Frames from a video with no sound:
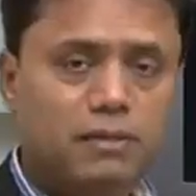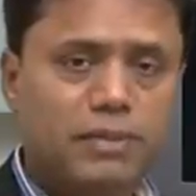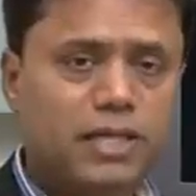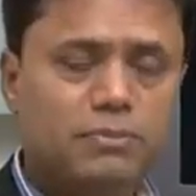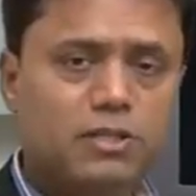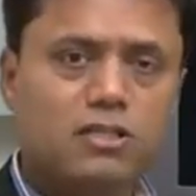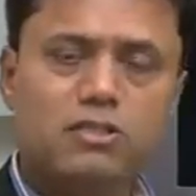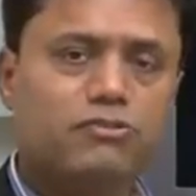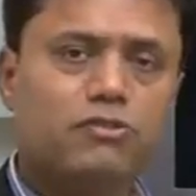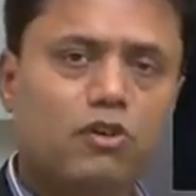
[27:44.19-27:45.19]
mix
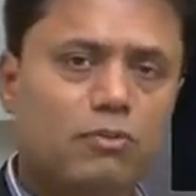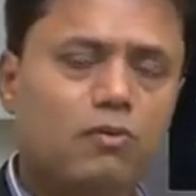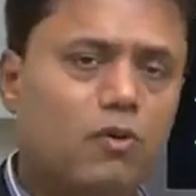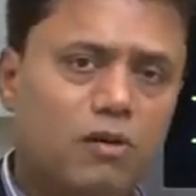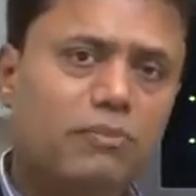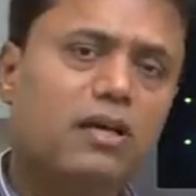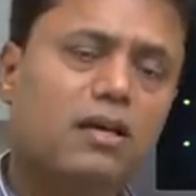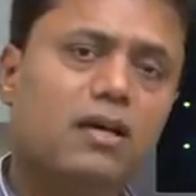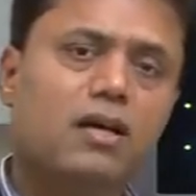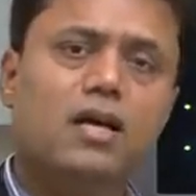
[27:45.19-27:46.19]
because of global
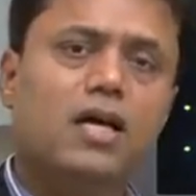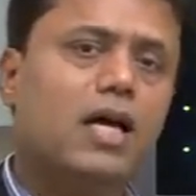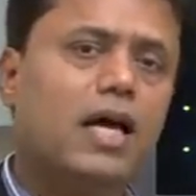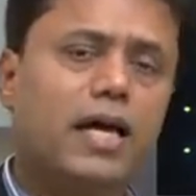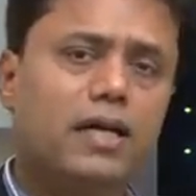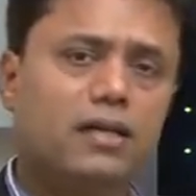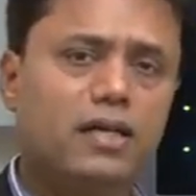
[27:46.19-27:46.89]
warming and